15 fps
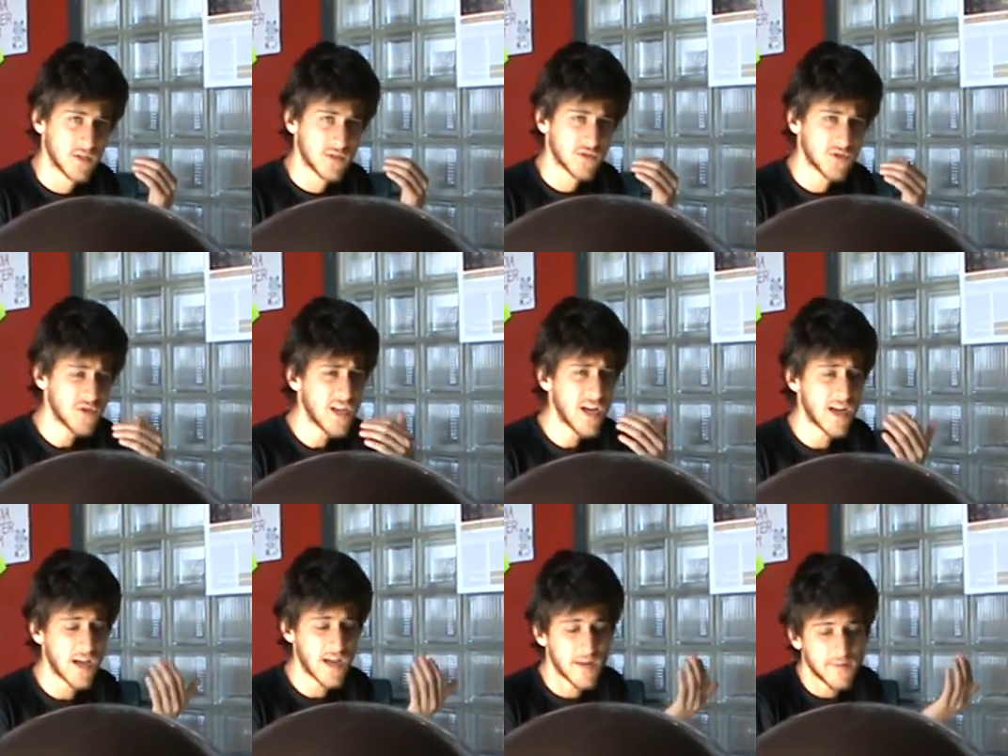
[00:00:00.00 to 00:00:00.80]
So
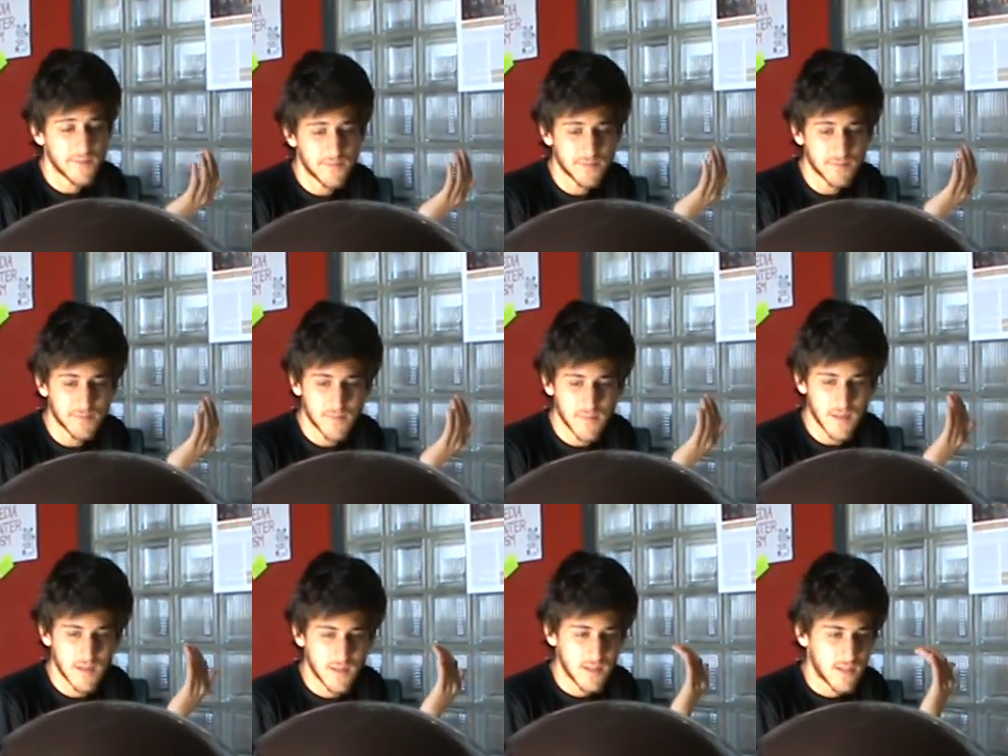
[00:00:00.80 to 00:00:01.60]
yeah,
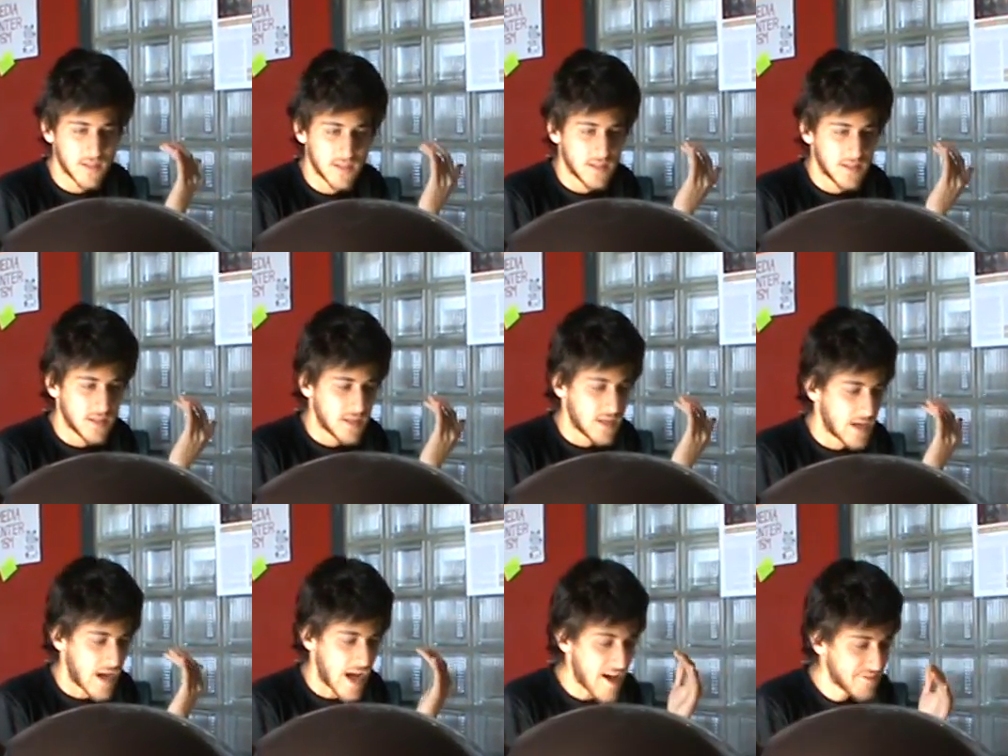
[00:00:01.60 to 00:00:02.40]

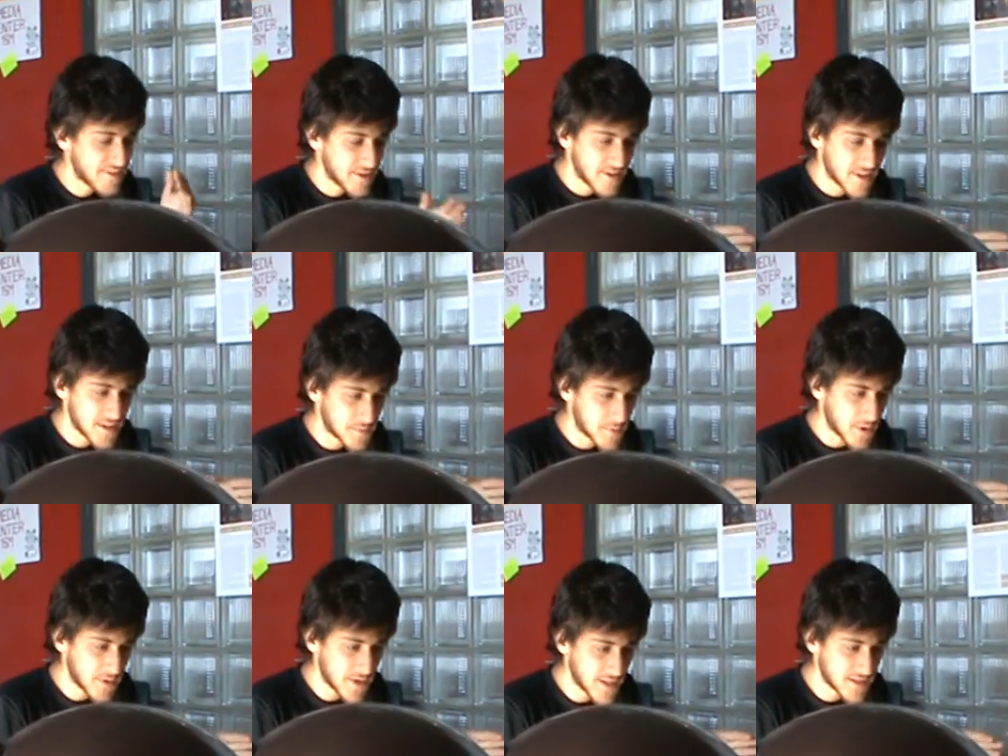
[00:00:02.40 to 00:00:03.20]
after this
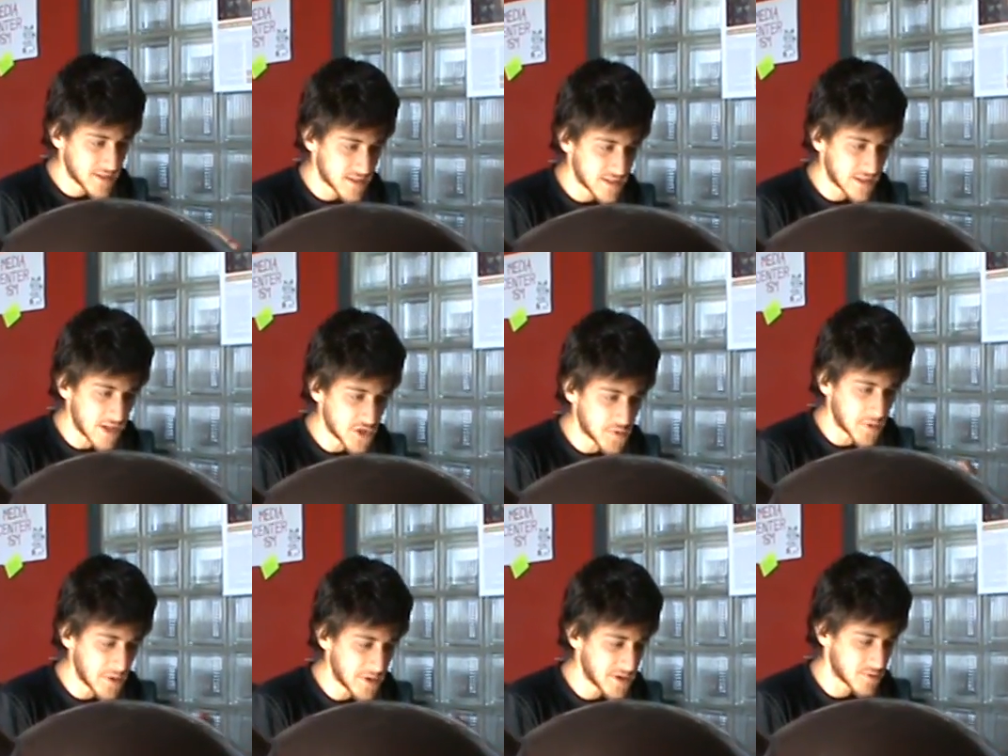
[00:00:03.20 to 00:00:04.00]
protest, this large
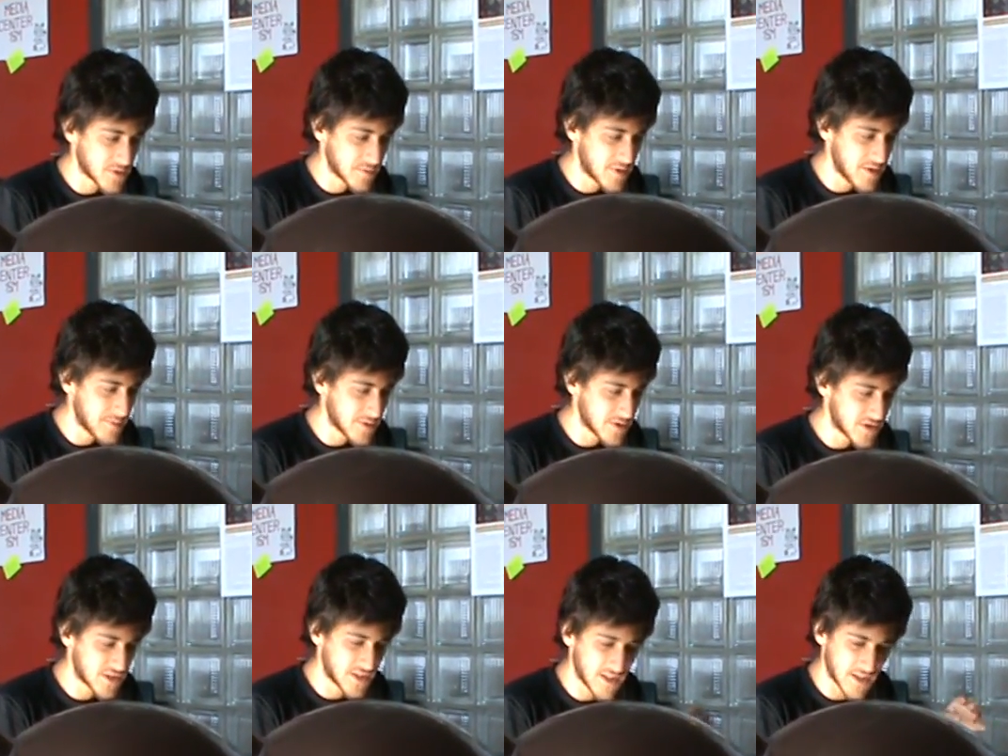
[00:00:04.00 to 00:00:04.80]
protest, where people
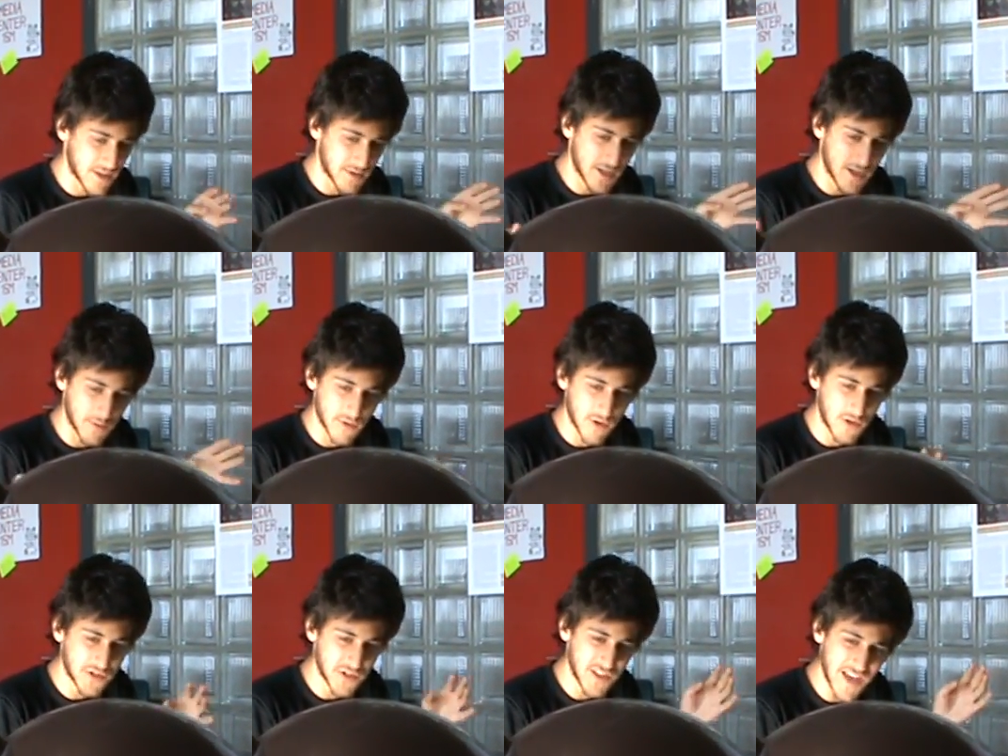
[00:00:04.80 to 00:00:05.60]
see that yeah, we're
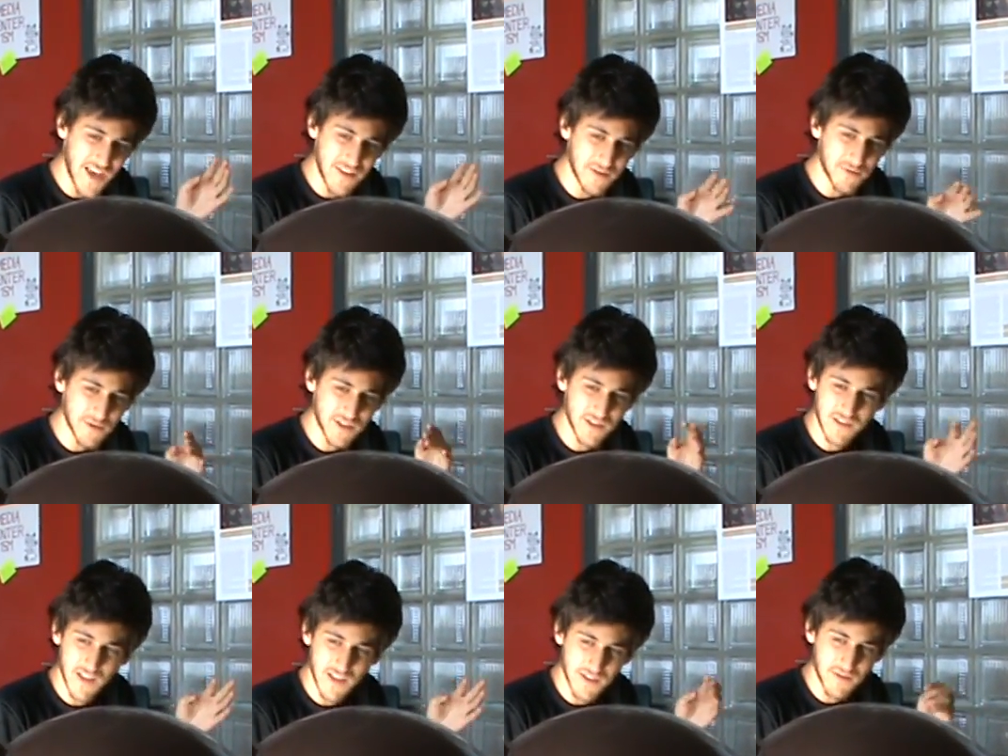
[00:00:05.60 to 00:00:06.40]
all together, we
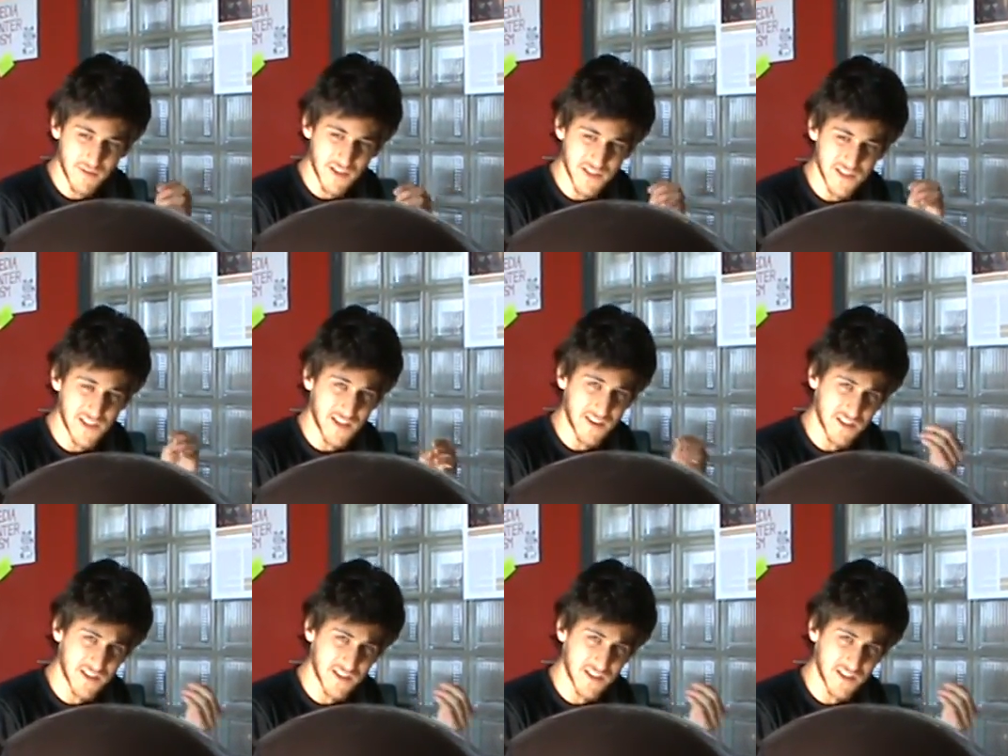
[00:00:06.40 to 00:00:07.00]
can like, there's like